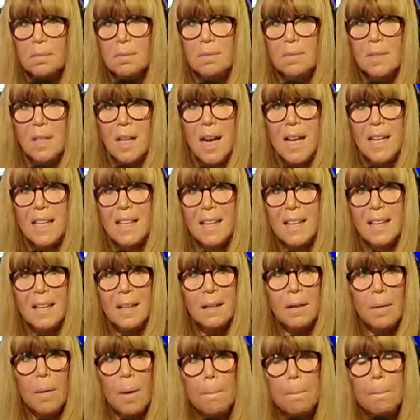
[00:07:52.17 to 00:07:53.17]

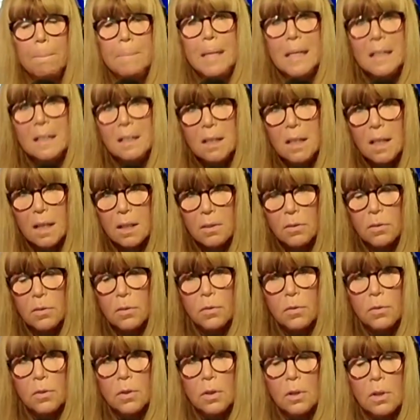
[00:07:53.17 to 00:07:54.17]
taking
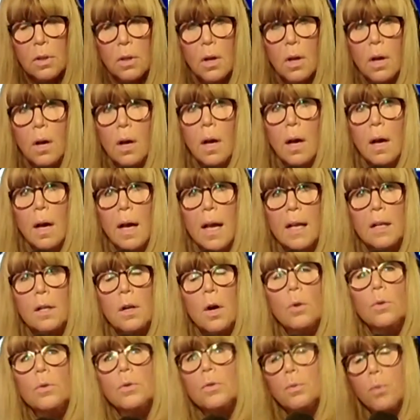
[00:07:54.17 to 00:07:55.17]
millions. It
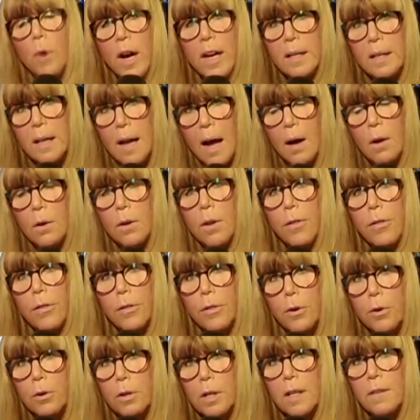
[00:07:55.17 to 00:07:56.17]
goes right now to
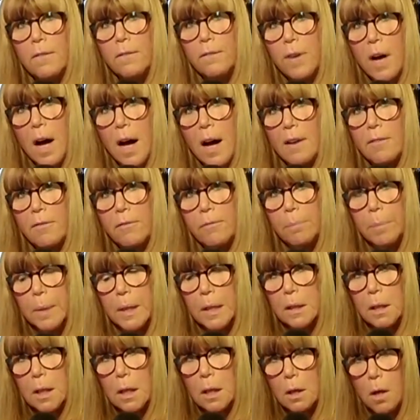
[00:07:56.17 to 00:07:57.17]
35
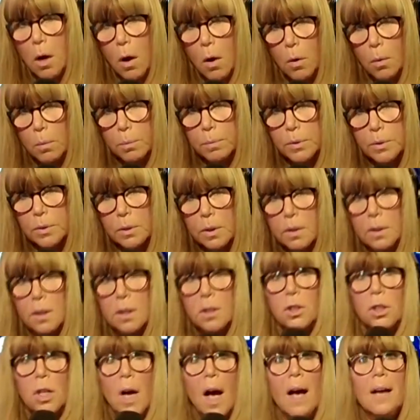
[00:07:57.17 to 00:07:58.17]
million homes. The
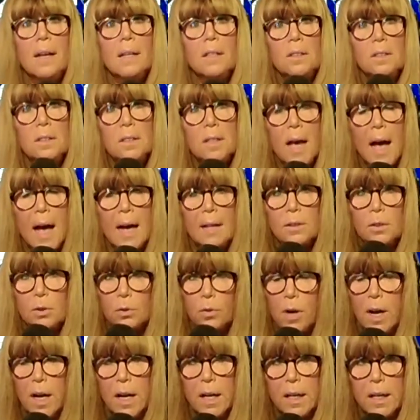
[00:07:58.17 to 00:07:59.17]
child tax
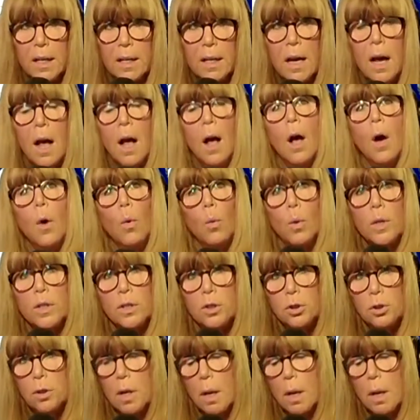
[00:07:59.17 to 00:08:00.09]
credit, which